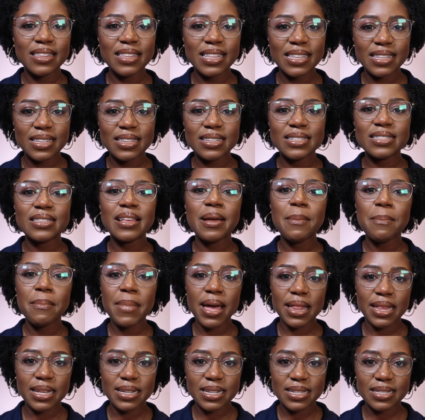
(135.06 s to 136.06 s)
these
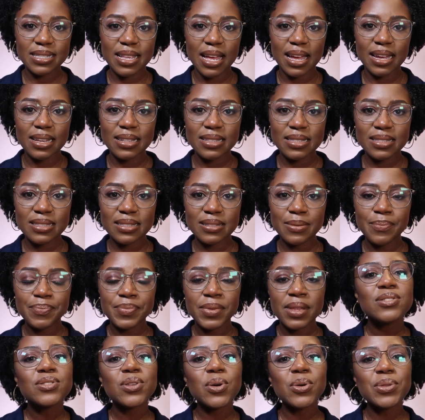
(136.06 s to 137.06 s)
melanocytes.
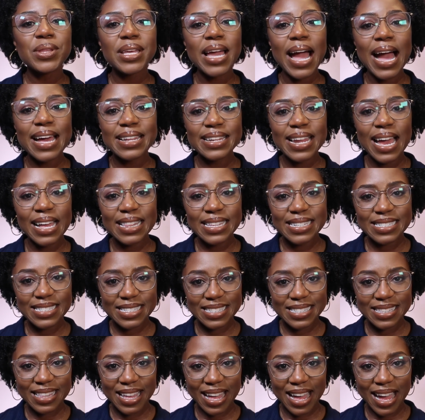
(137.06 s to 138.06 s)
So, the
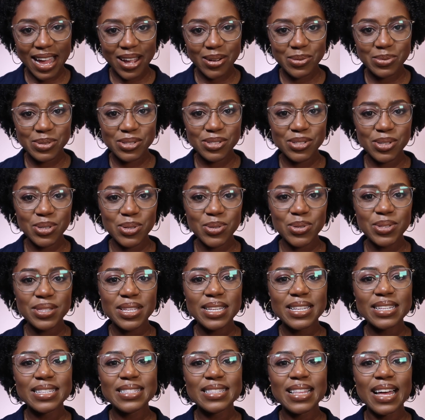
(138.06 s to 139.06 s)
analogy that I would use
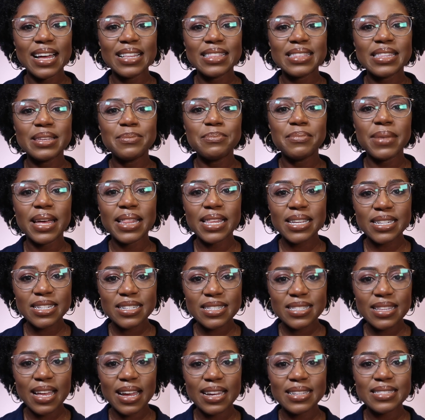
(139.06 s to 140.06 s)
is that the
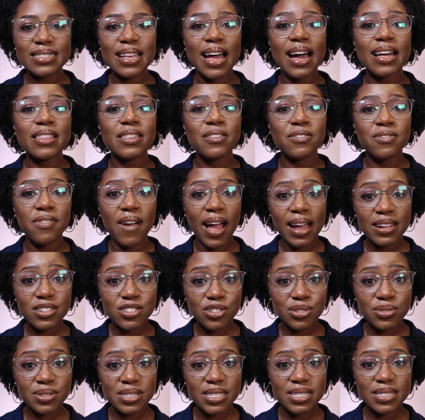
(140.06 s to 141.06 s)
melanocytes are the
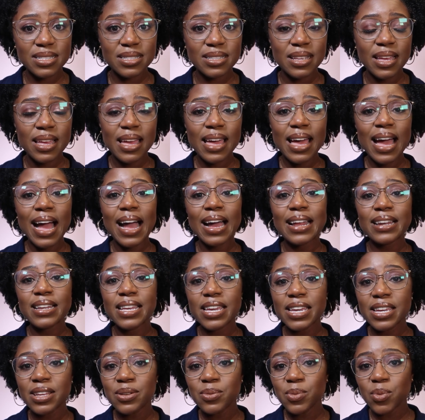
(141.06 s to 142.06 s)
factories and
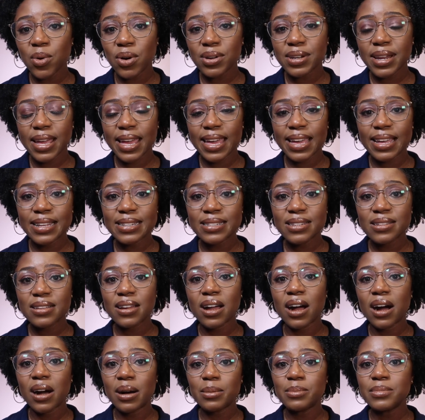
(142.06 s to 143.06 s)
in one end
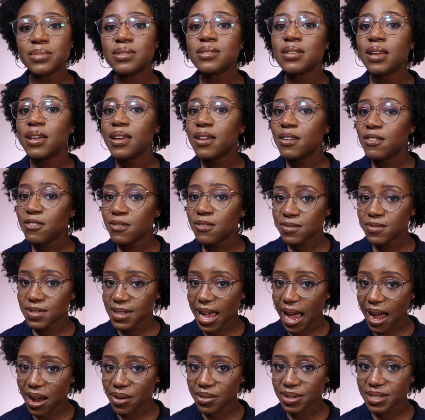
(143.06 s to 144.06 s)
comes
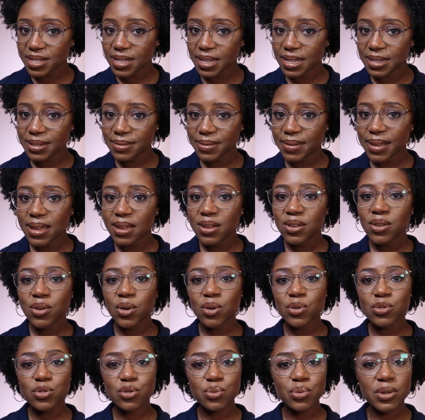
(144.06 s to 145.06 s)
tyrosine
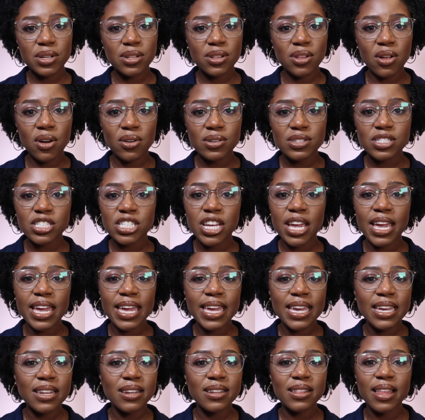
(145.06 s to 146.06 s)
goes through a long
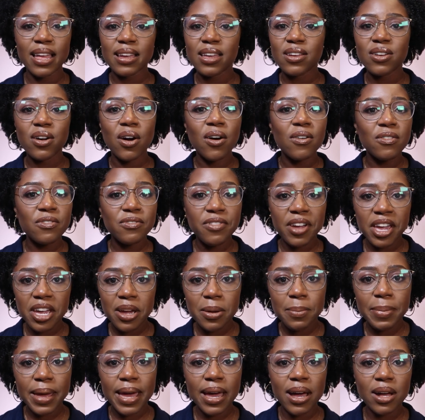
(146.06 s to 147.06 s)
chain like a
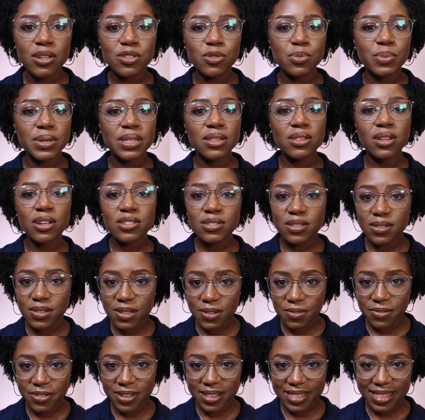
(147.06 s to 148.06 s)
conveyor belt with lots of
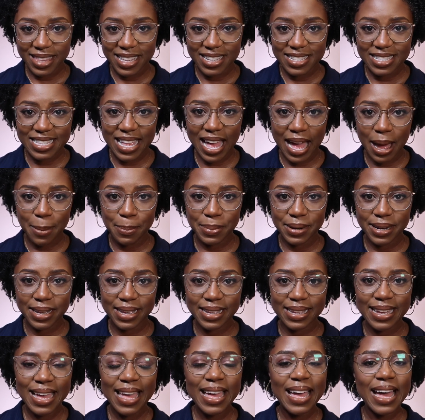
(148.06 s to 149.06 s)
different things
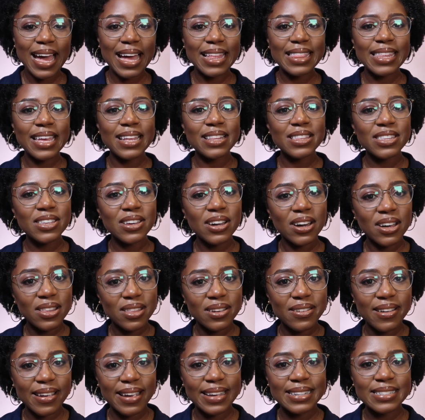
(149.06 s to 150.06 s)
happening and then the
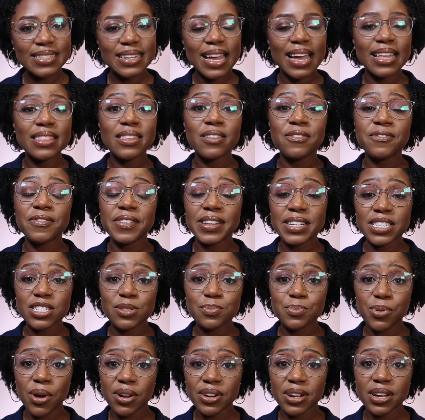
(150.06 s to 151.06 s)
other end and the
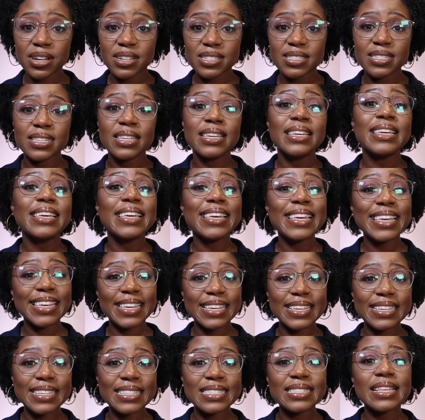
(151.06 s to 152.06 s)
finished product
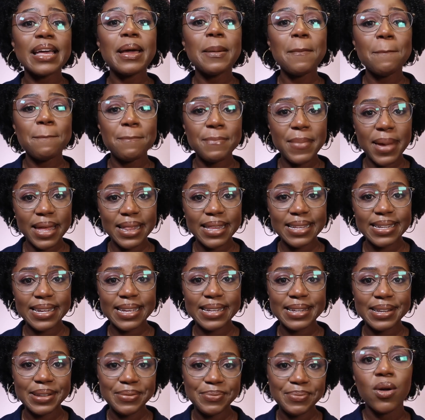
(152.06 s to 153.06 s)
is
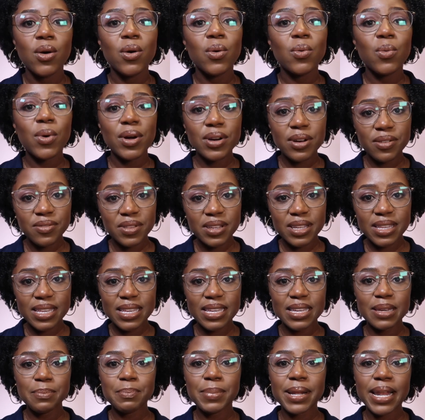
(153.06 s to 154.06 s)
melanin. One of the
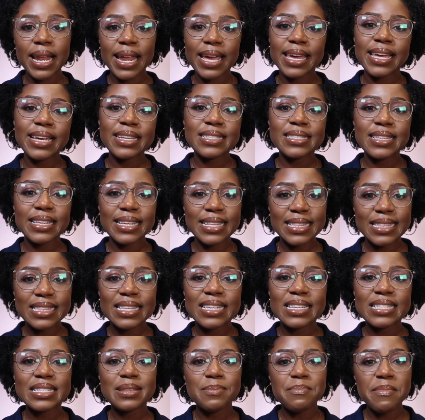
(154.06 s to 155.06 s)
key players in
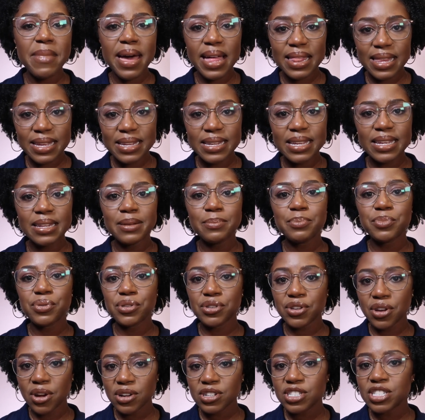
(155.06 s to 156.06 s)
this melanin
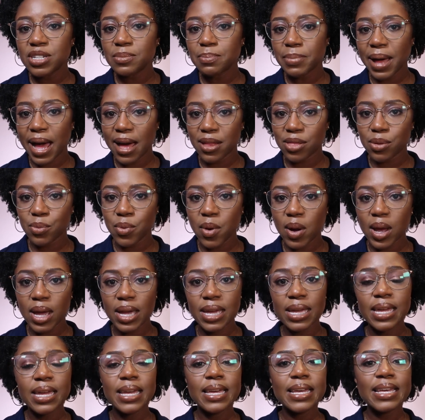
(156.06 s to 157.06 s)
production
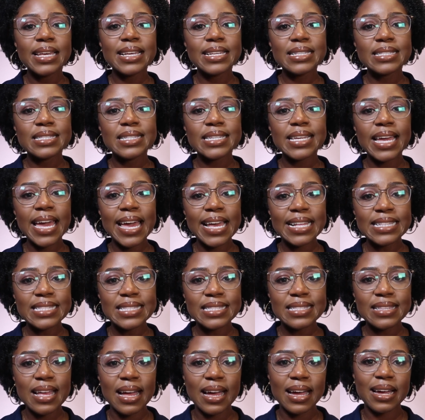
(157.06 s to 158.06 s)
pathway is the
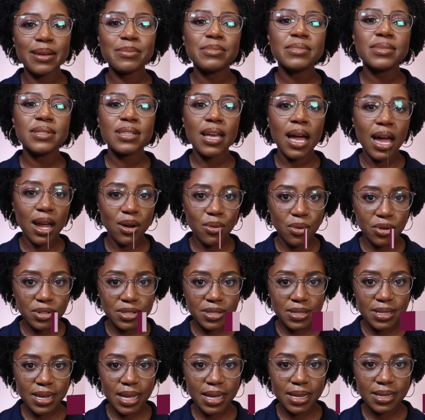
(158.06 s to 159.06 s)
enzyme
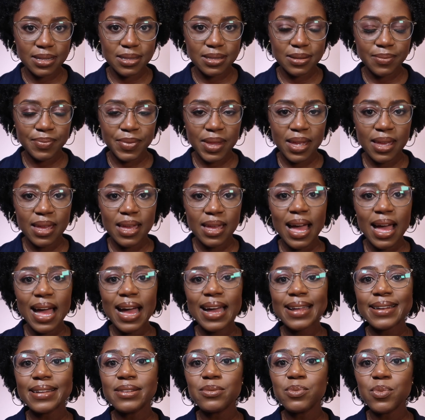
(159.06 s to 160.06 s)
tyrosinase.
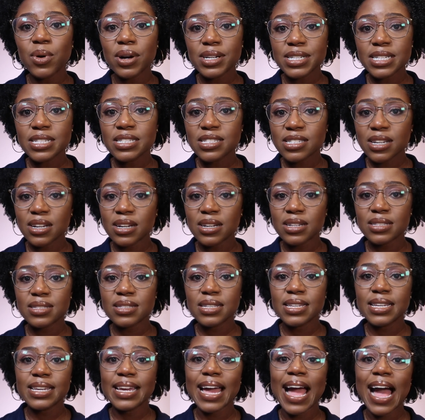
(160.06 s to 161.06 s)
And what it
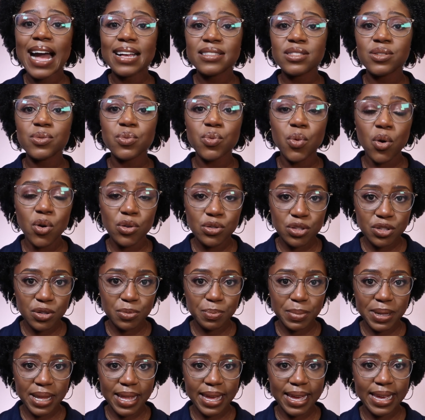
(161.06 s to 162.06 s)
does, it has a role to
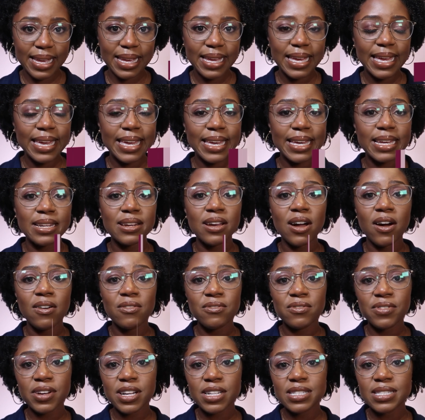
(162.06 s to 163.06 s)
play in
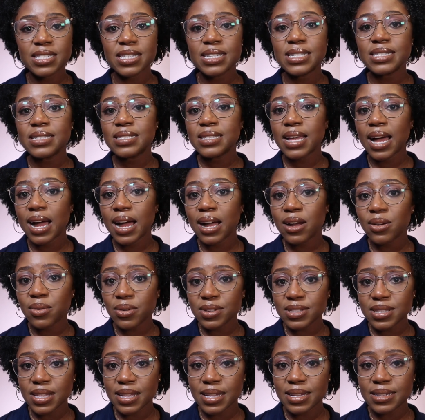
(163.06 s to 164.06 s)
converting
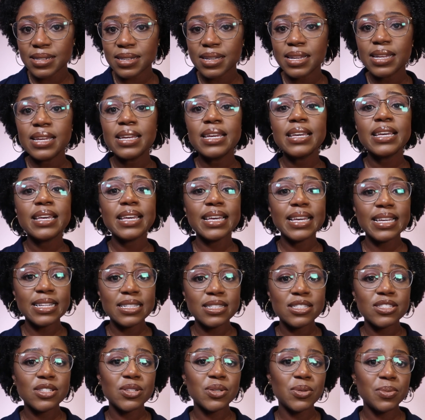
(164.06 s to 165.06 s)
tyrosine
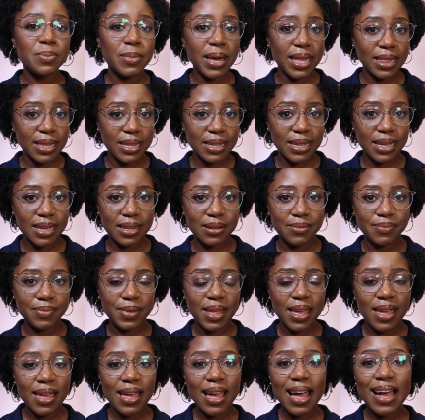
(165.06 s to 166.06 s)
into melanin.
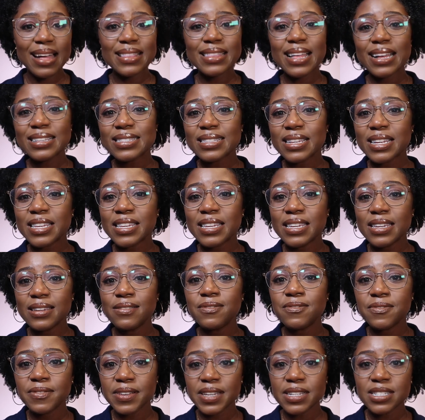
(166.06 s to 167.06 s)
And that's a key
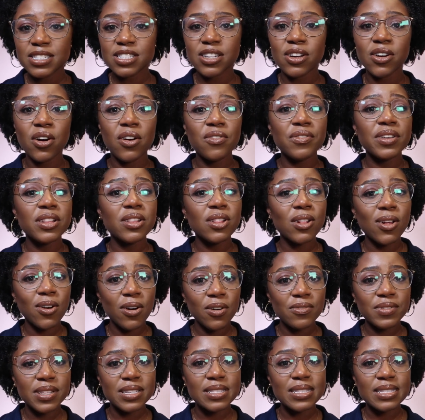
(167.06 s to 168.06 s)
feature of a
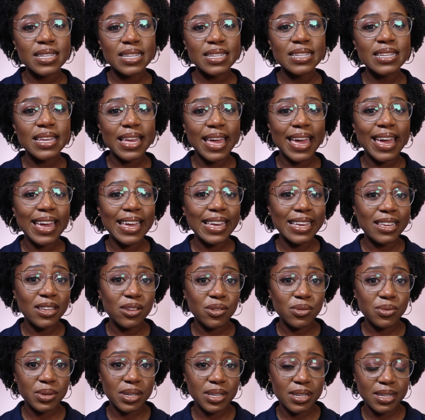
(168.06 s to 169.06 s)
lot of the skincare
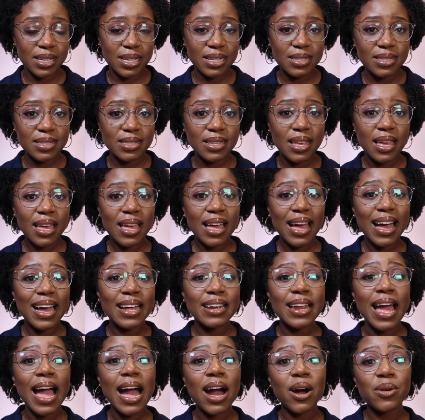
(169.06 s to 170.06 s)
ingredients
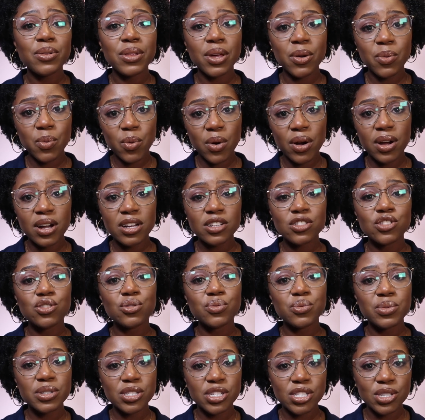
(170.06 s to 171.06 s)
and how they work
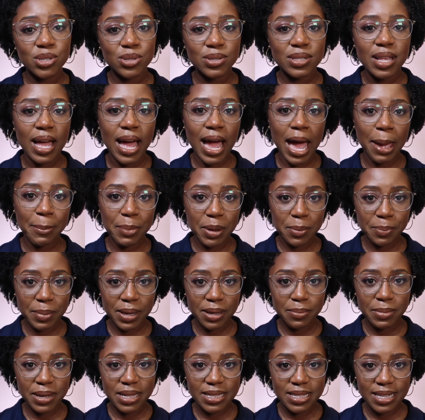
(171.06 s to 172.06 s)
to reduce
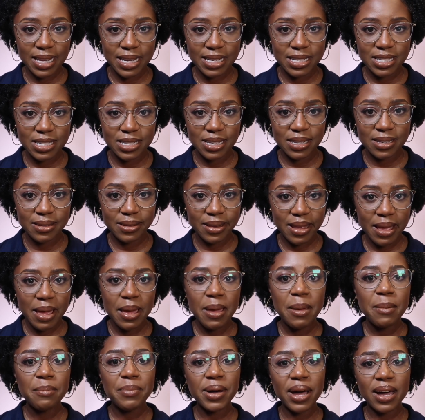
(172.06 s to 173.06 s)
hyperpigmentation.
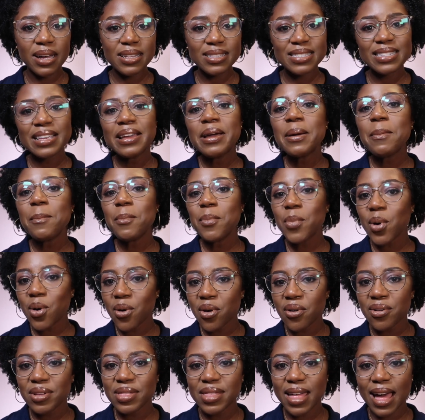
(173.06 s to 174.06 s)
But
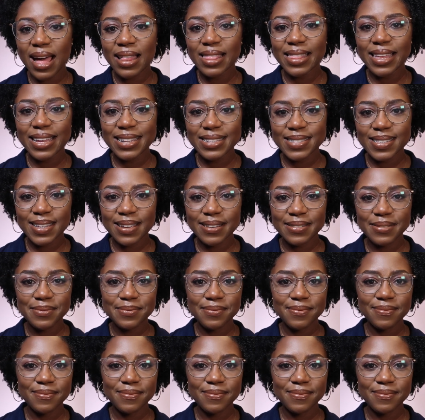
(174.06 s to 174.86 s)
more on that later.